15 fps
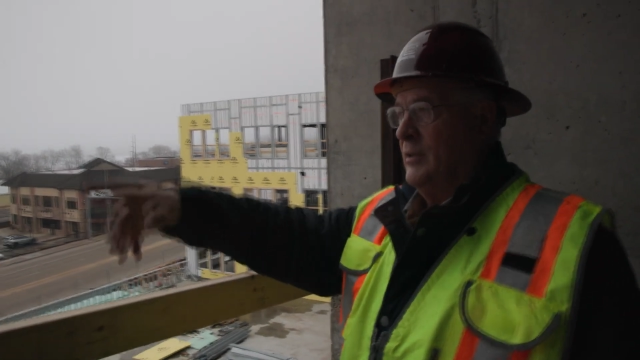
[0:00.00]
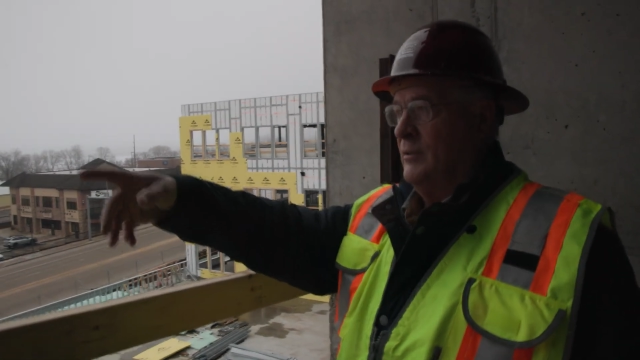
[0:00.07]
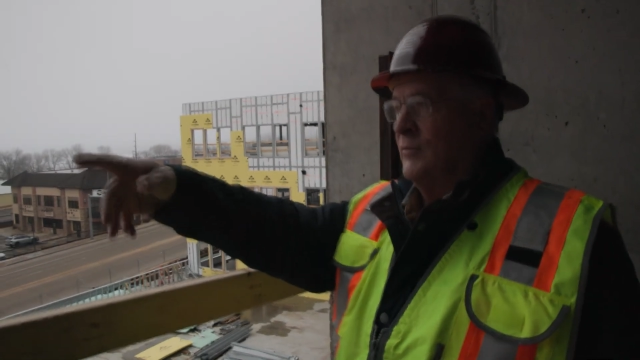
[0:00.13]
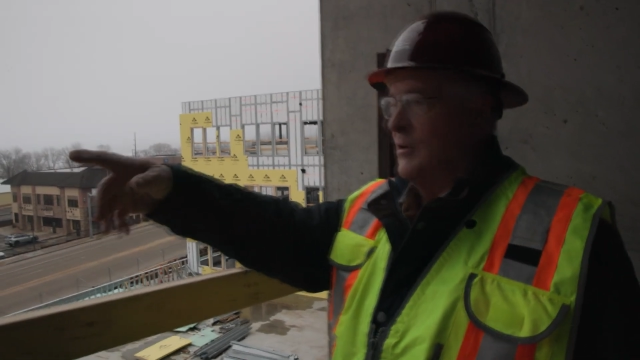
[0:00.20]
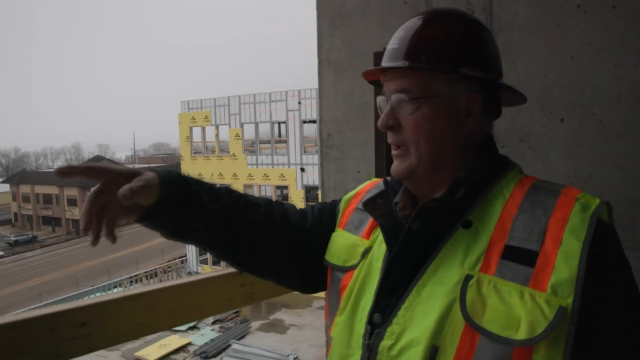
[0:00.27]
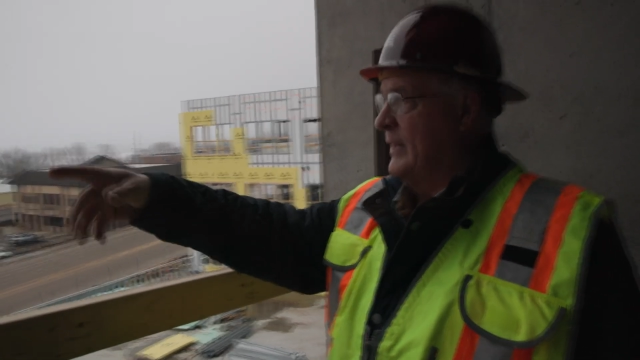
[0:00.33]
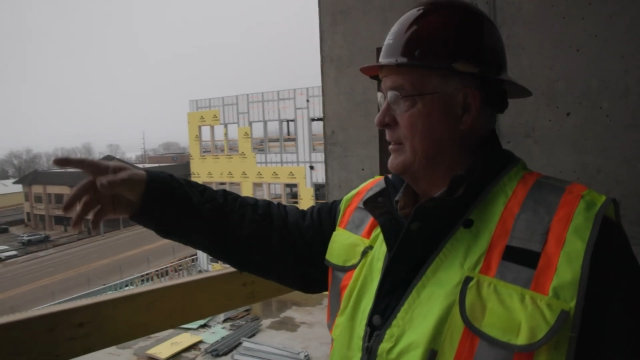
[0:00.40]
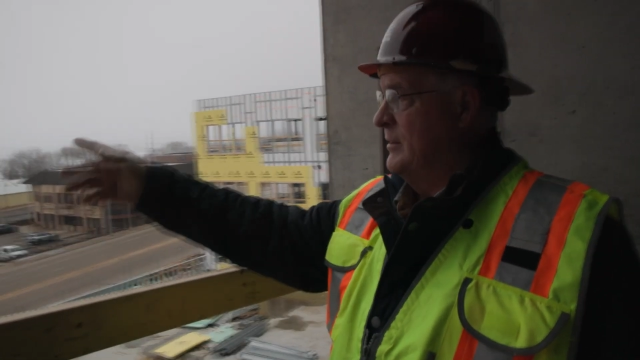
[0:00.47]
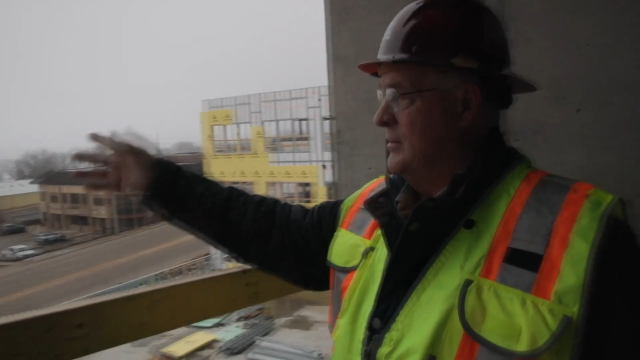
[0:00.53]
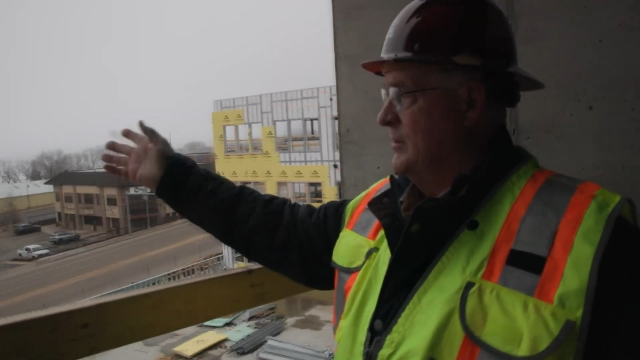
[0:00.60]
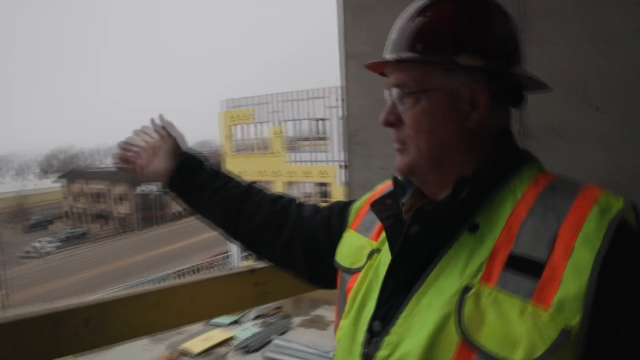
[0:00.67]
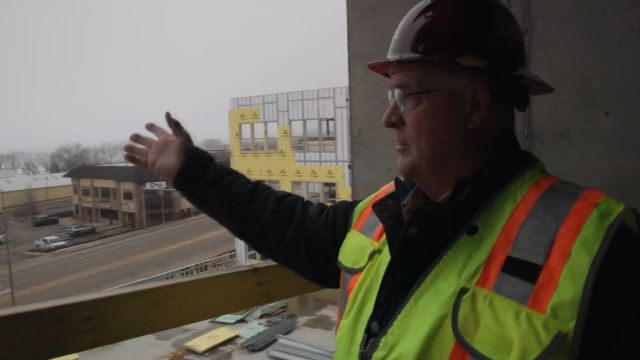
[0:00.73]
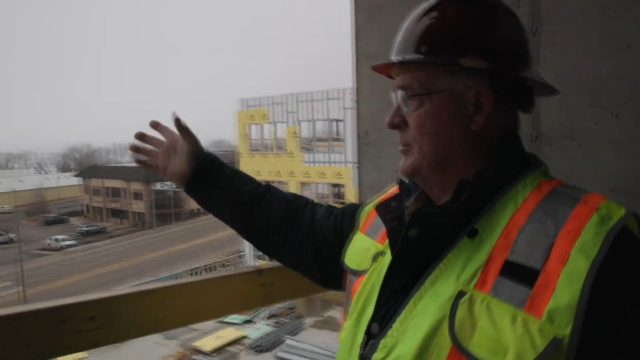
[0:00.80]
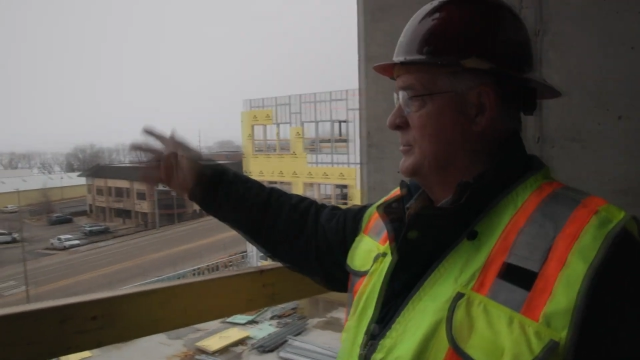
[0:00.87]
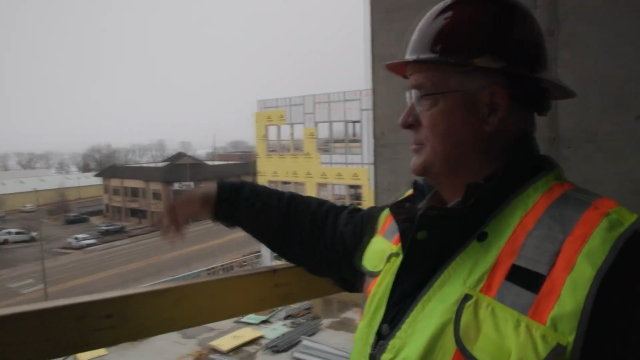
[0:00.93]
You've got
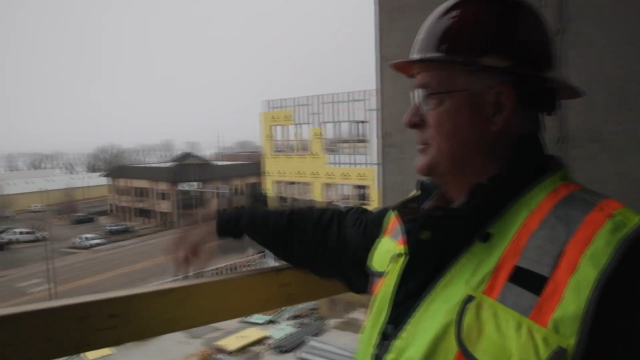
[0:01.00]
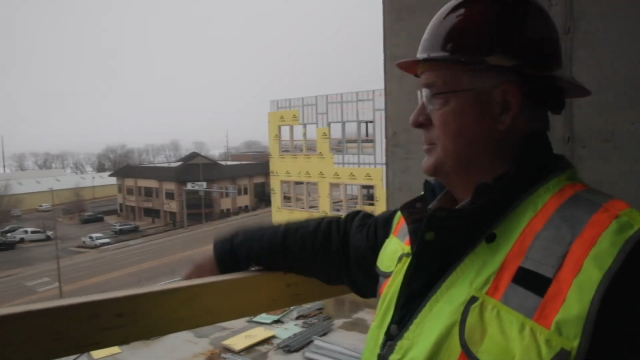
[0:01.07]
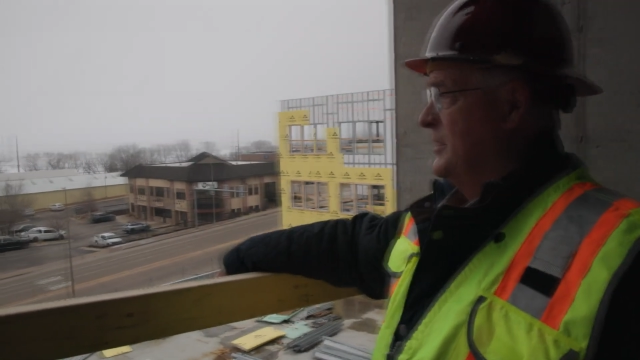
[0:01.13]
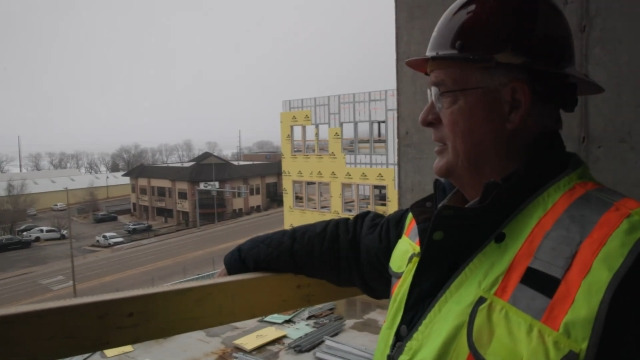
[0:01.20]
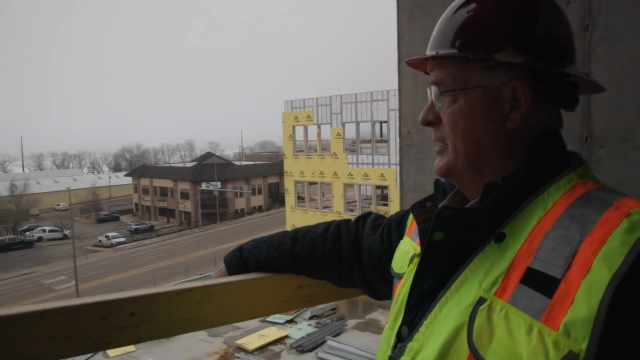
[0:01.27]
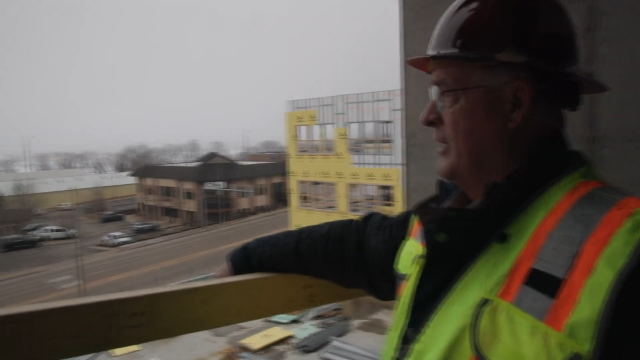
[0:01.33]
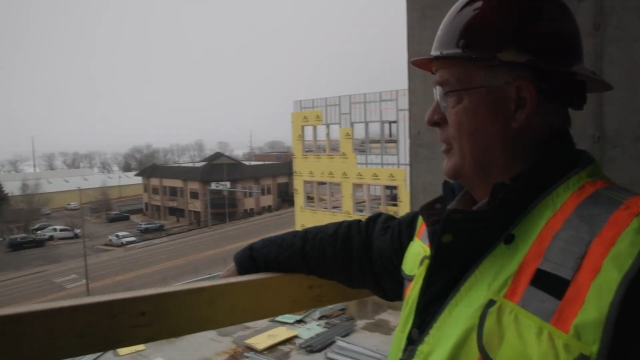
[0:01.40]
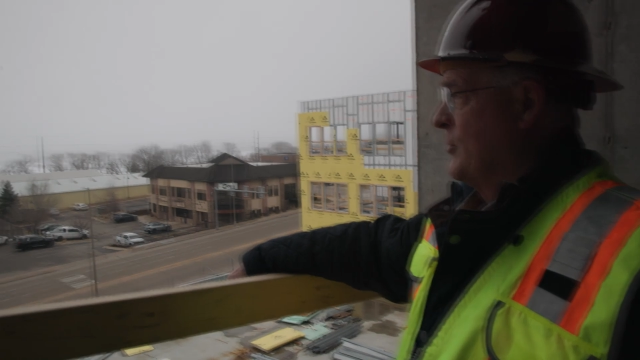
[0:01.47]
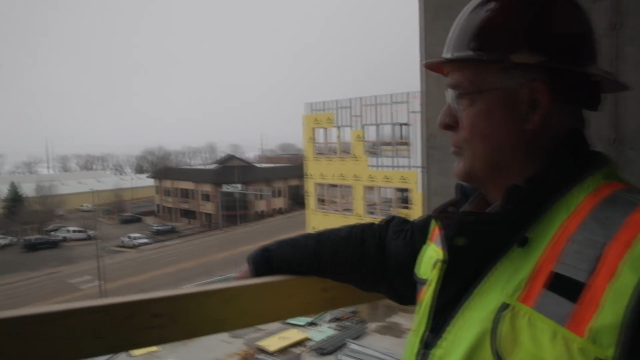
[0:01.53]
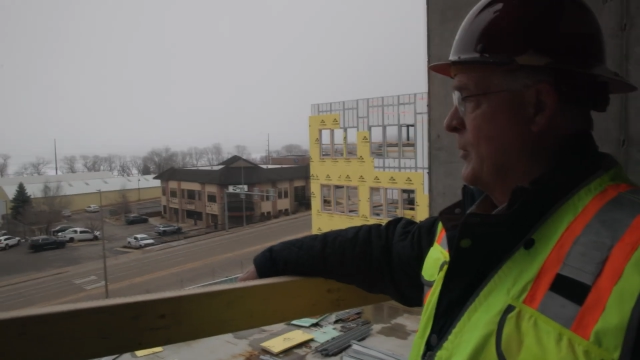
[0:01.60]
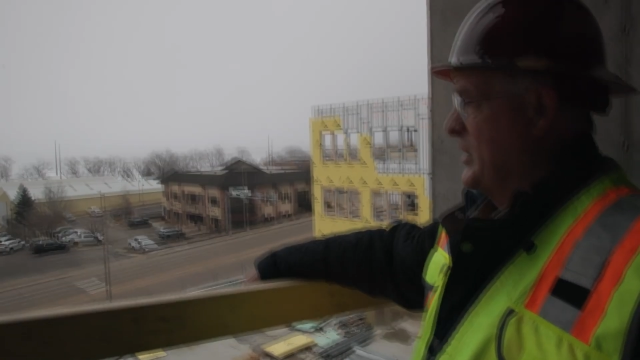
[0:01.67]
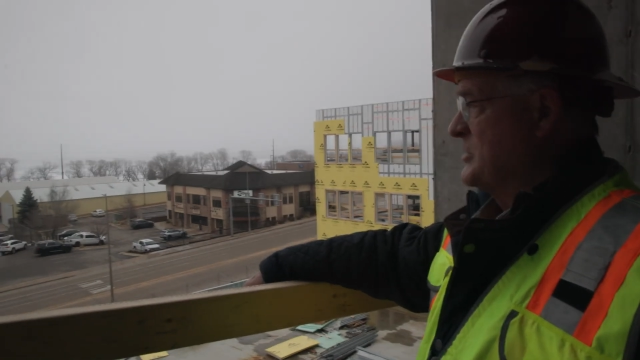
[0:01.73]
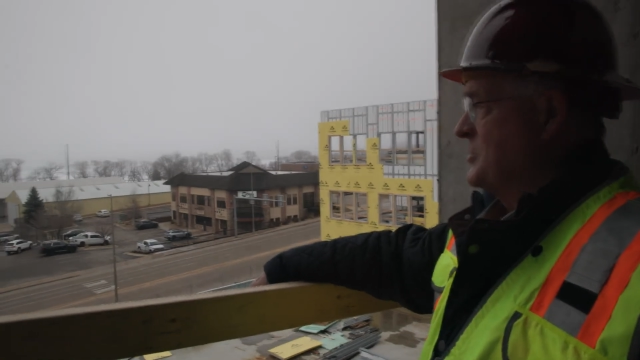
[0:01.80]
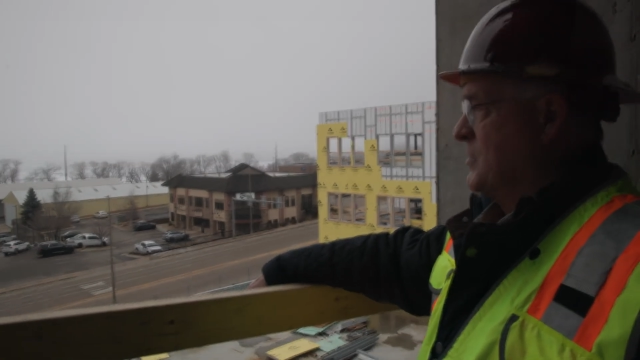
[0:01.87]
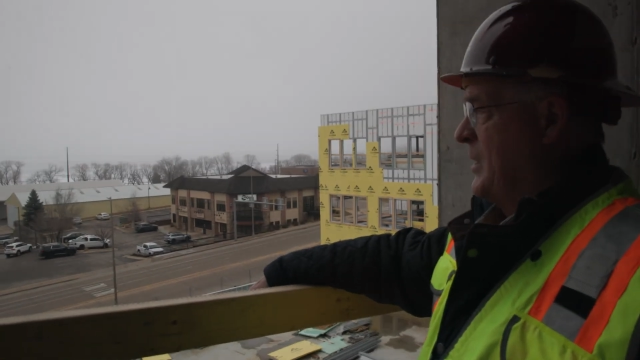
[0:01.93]
other
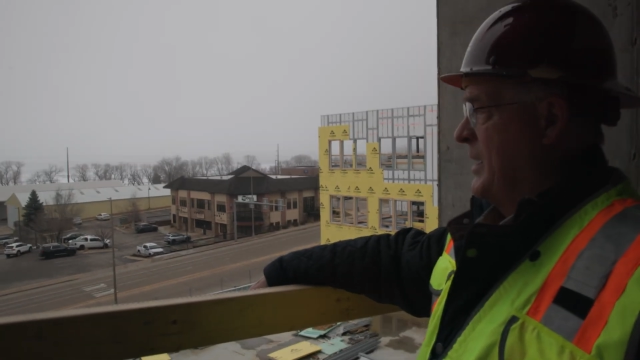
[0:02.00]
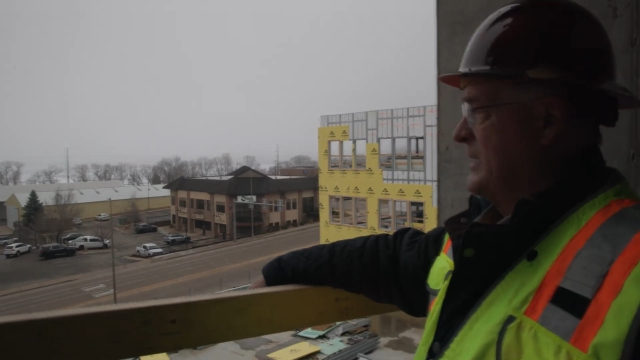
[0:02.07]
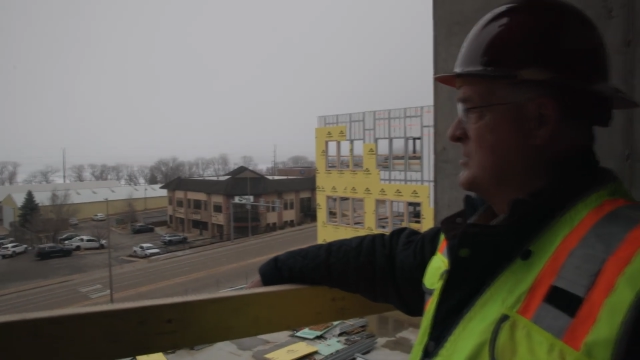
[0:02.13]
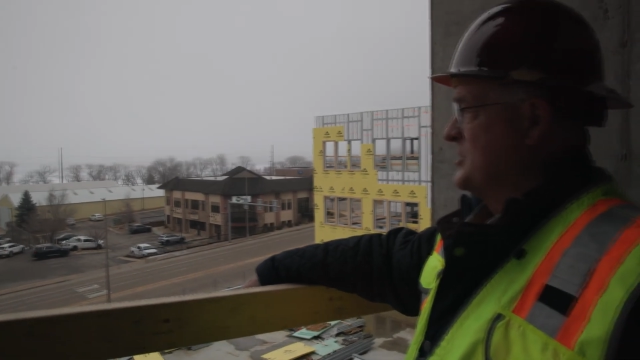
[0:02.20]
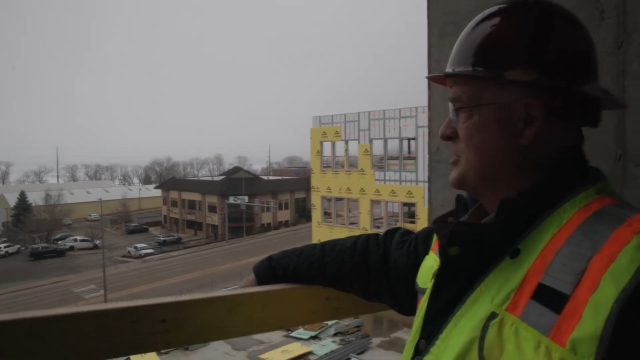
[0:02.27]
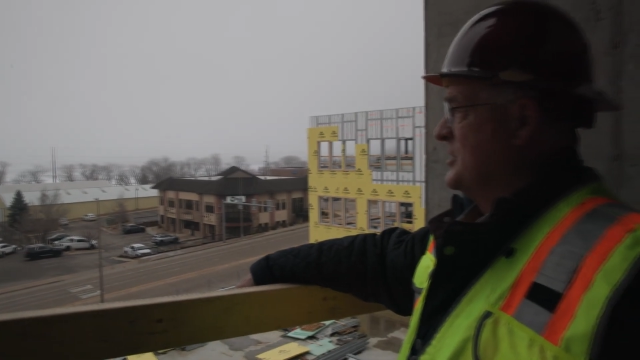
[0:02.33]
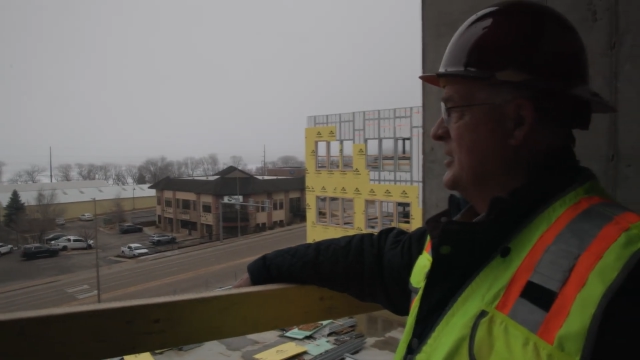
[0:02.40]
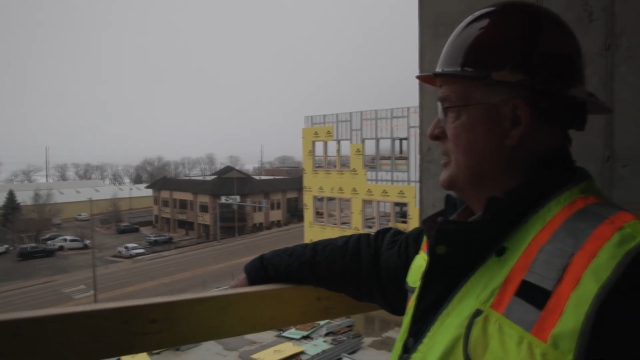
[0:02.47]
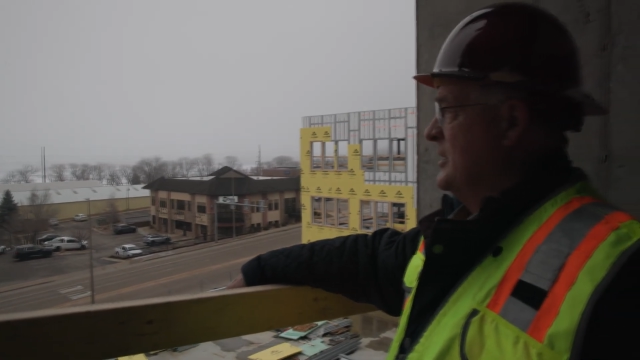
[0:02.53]
restaurants.